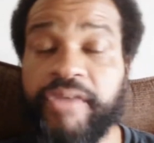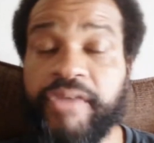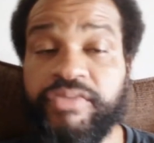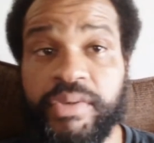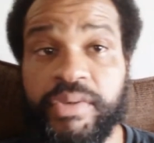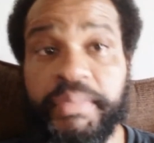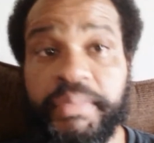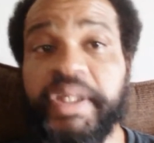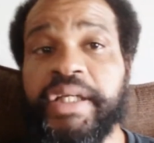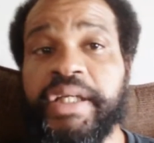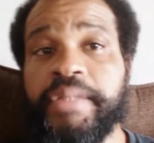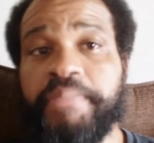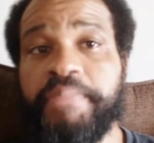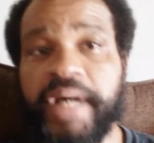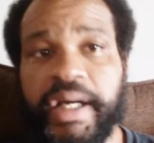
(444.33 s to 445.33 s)
would be in
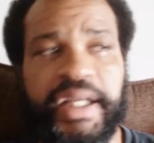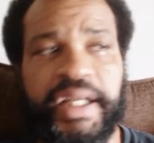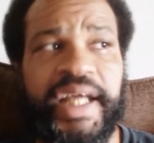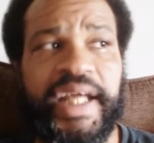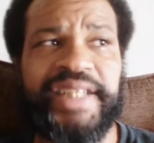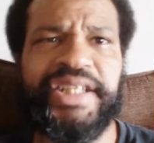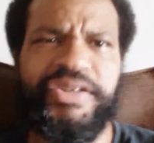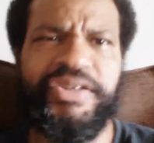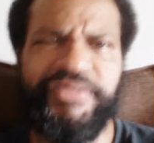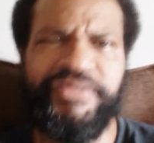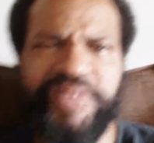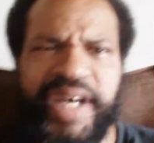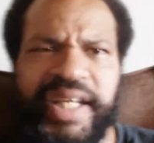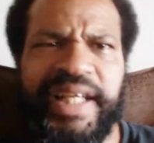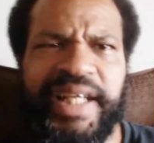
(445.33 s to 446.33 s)
the pocket. That's a good
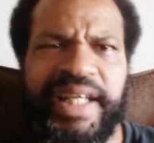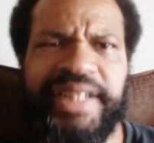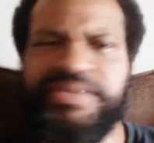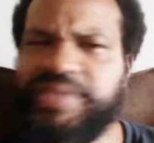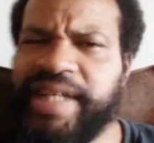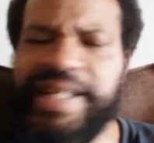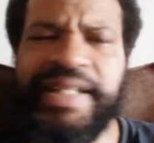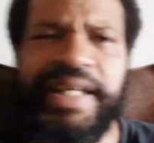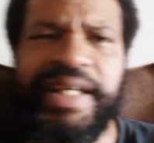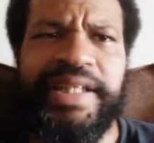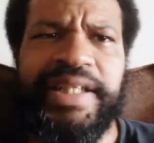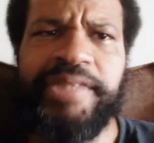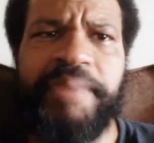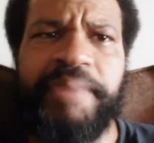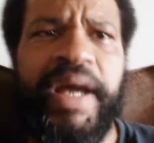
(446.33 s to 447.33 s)
fight. That's a that,
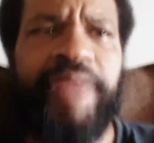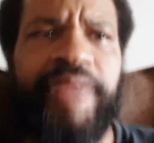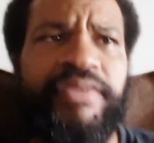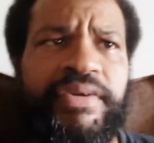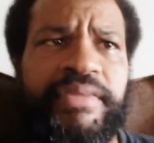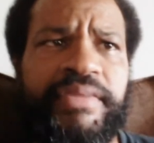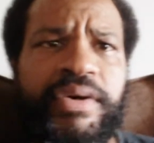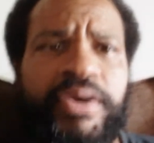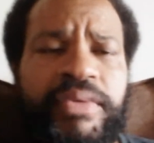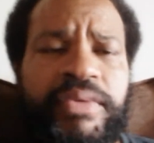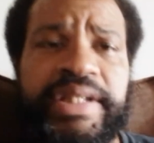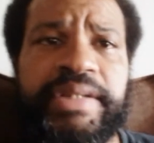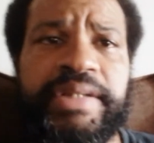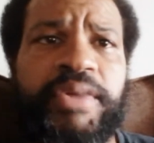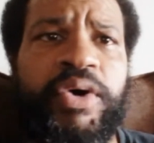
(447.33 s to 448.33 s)
Spadafora
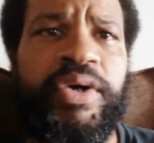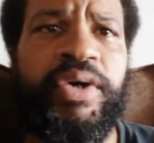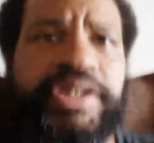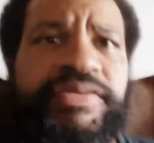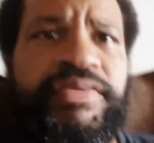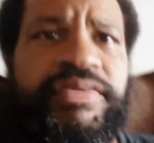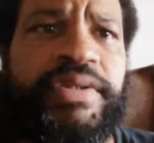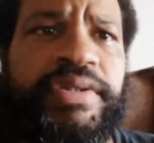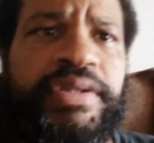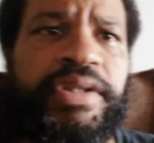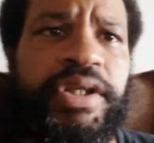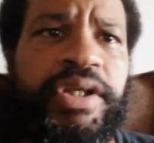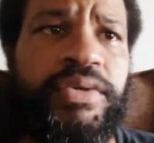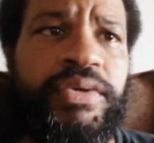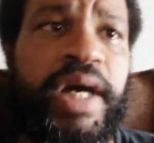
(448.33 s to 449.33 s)
always orders for
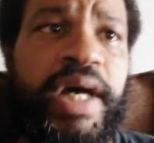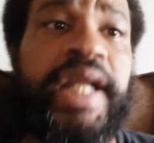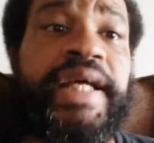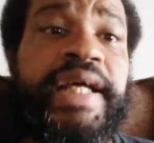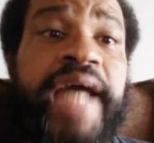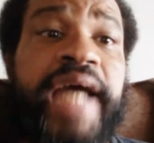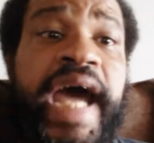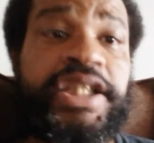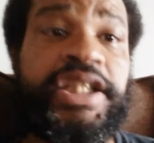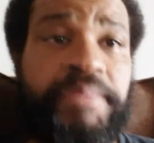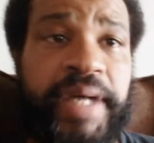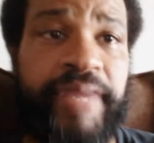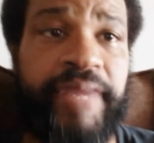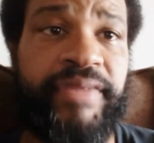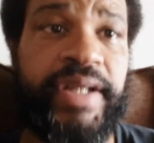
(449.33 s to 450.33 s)
you know I like action
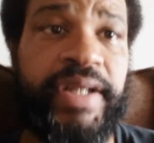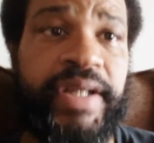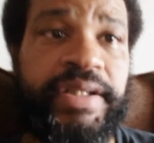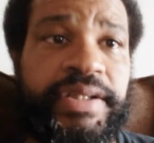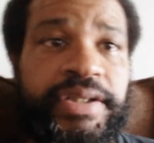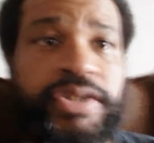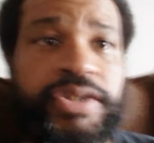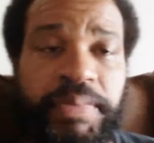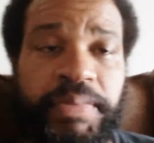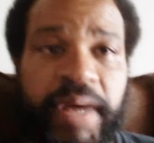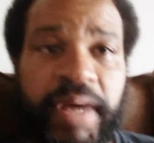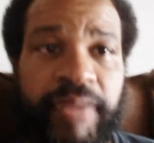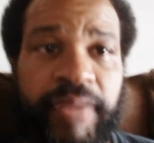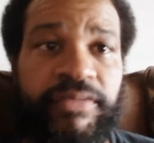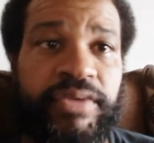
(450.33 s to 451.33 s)
packed fights. You know
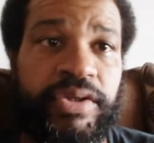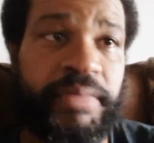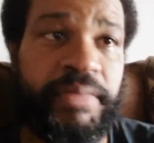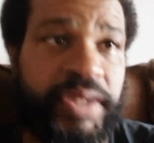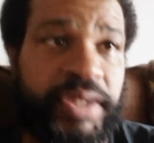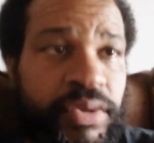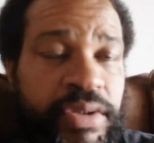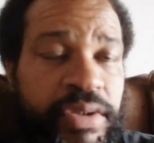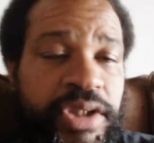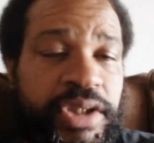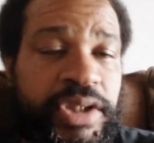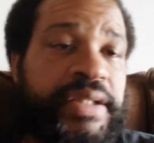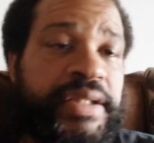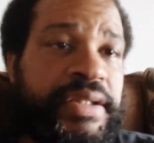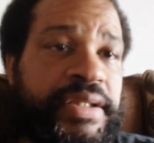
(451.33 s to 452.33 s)
Spadafora gonna be throwing
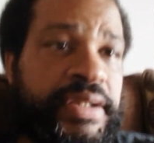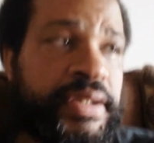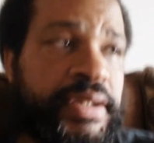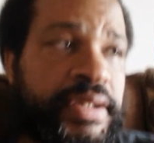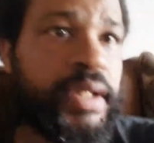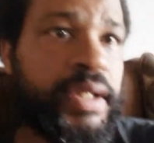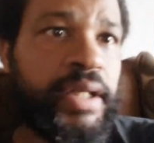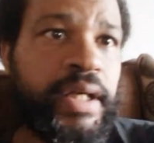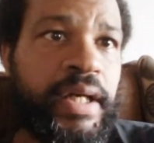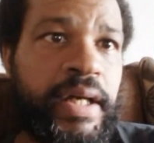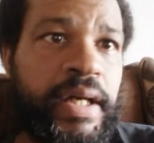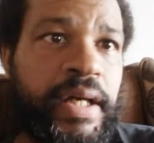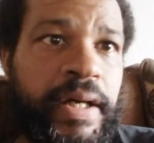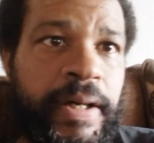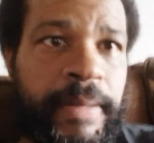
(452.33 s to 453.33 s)
shots.
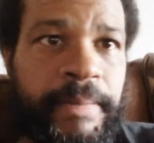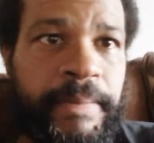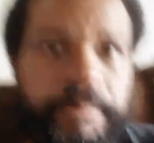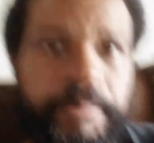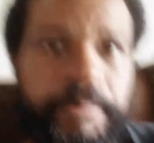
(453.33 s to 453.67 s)
Um,